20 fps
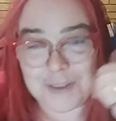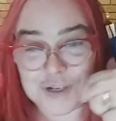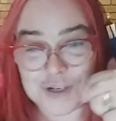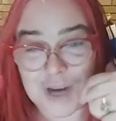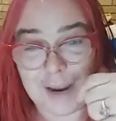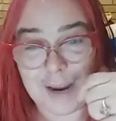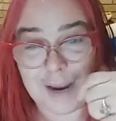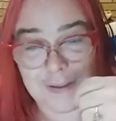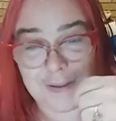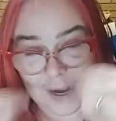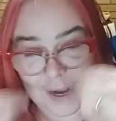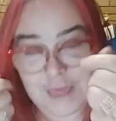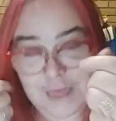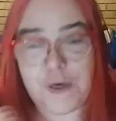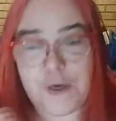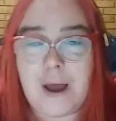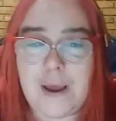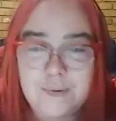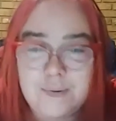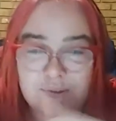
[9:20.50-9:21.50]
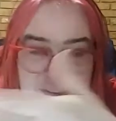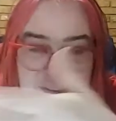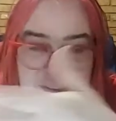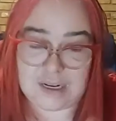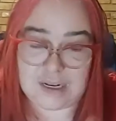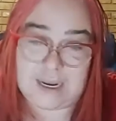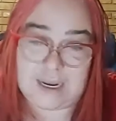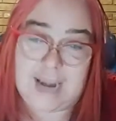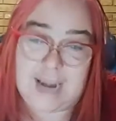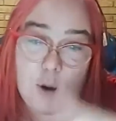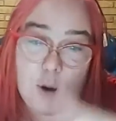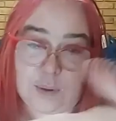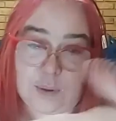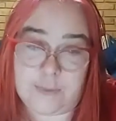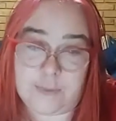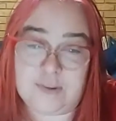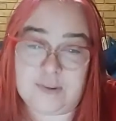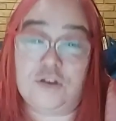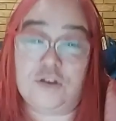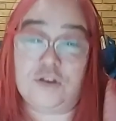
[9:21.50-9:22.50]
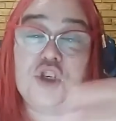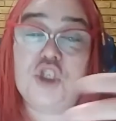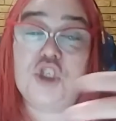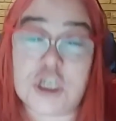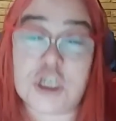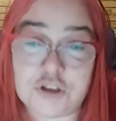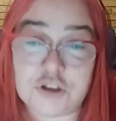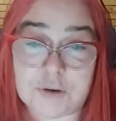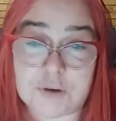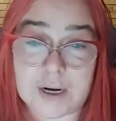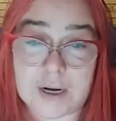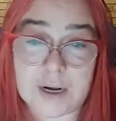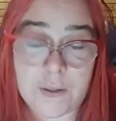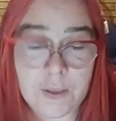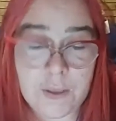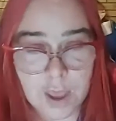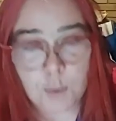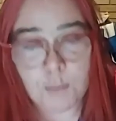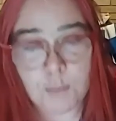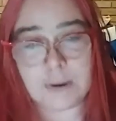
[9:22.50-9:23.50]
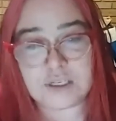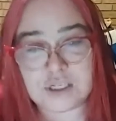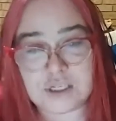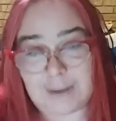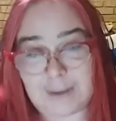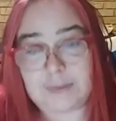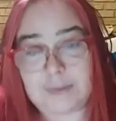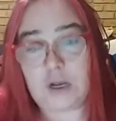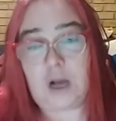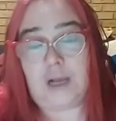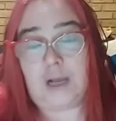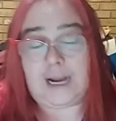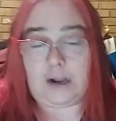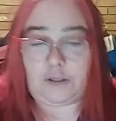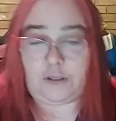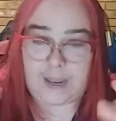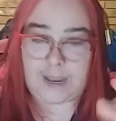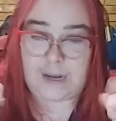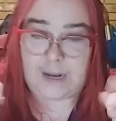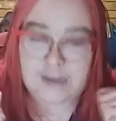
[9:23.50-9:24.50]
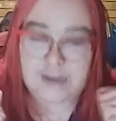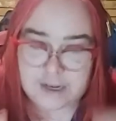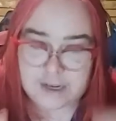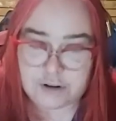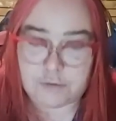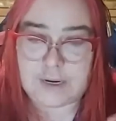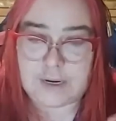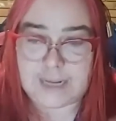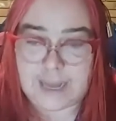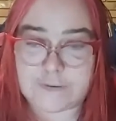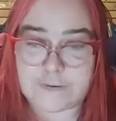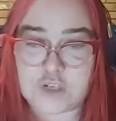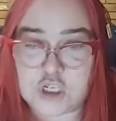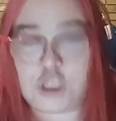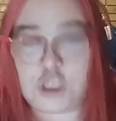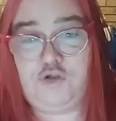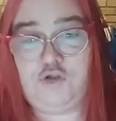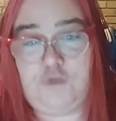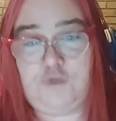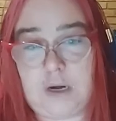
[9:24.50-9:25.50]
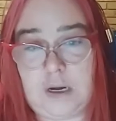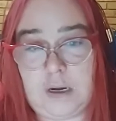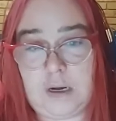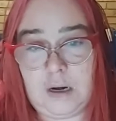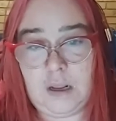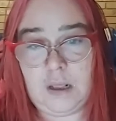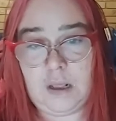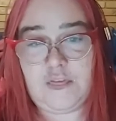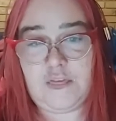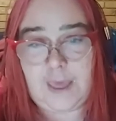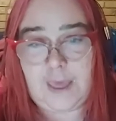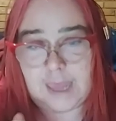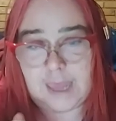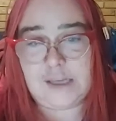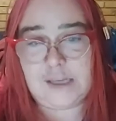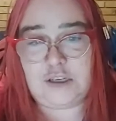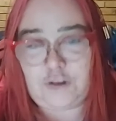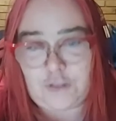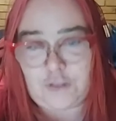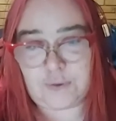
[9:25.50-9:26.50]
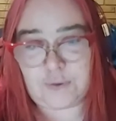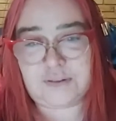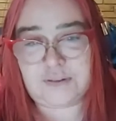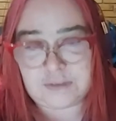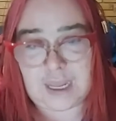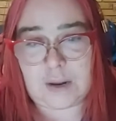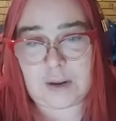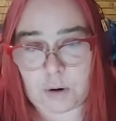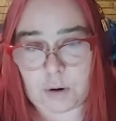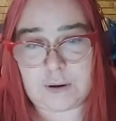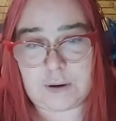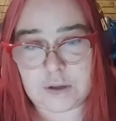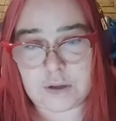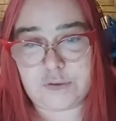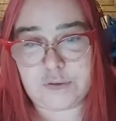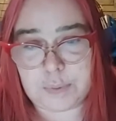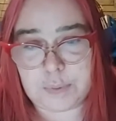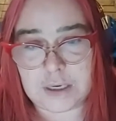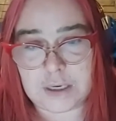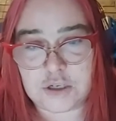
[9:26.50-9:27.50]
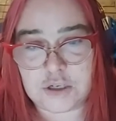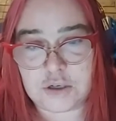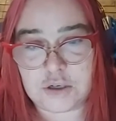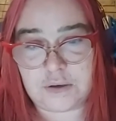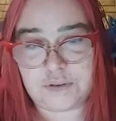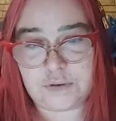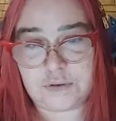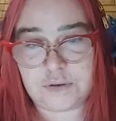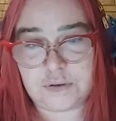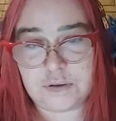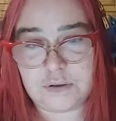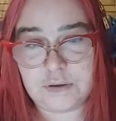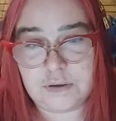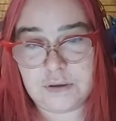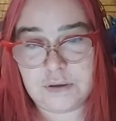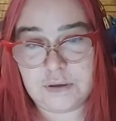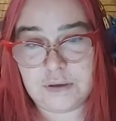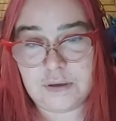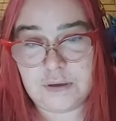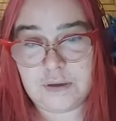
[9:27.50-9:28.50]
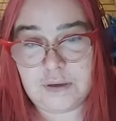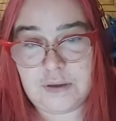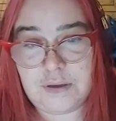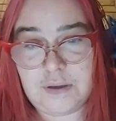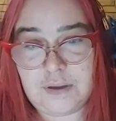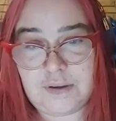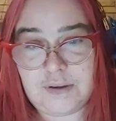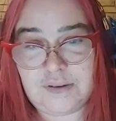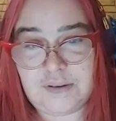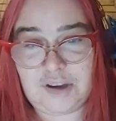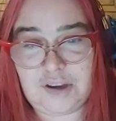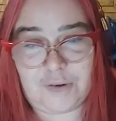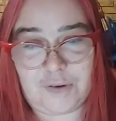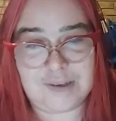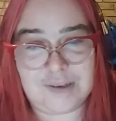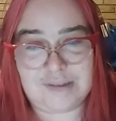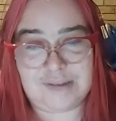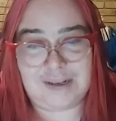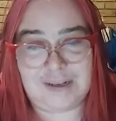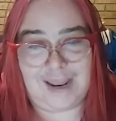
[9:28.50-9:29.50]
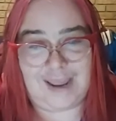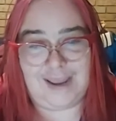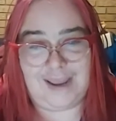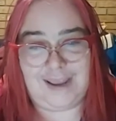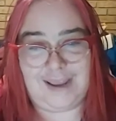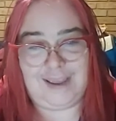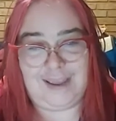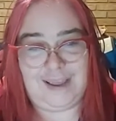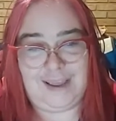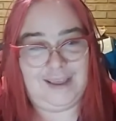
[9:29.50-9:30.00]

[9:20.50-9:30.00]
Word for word: the time that he thought he was gonna get out when they were still children. By the time he got out, they literally have children the age of those they were in those pictures. So it's like